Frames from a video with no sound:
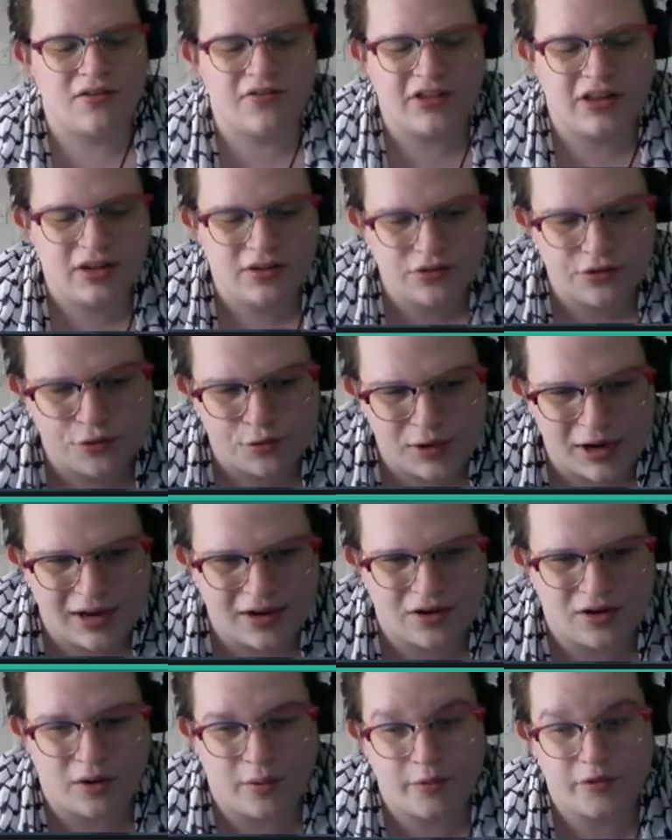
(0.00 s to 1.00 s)
And this is why I
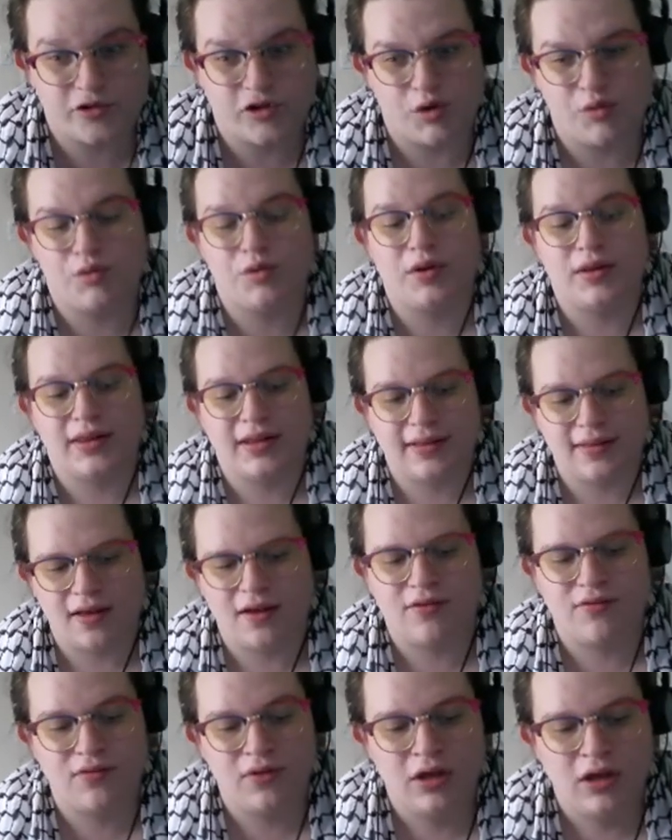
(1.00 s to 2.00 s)
don't totally
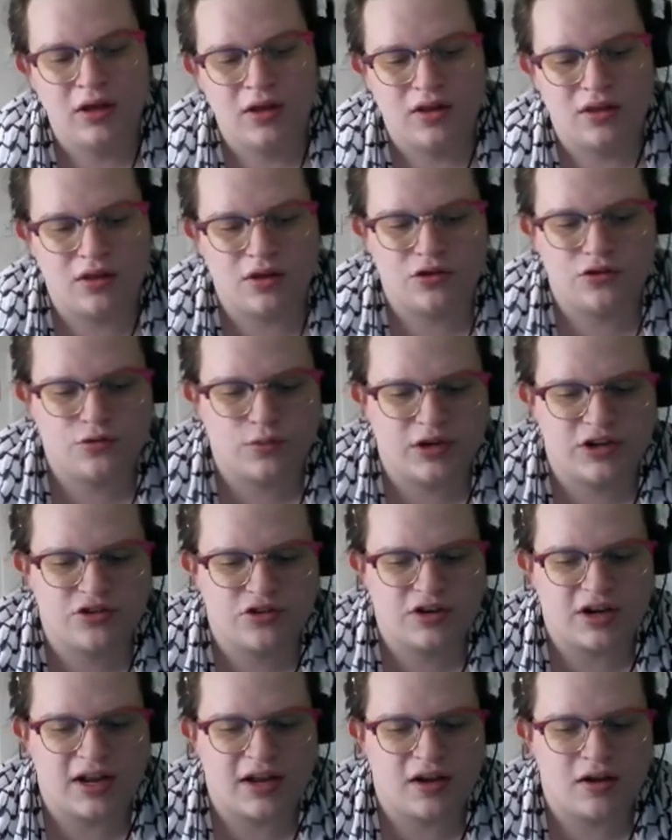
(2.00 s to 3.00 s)
love the Switch
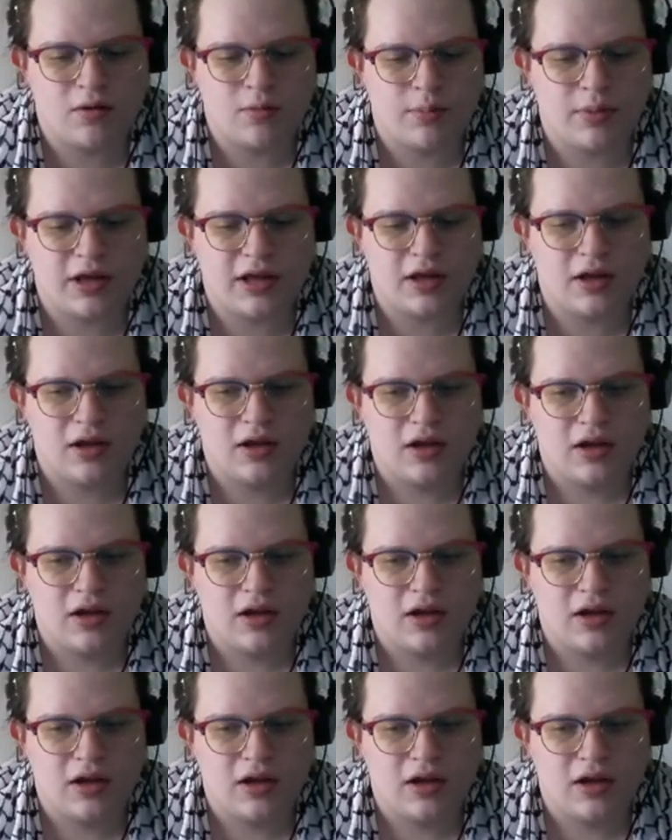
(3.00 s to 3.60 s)
style, but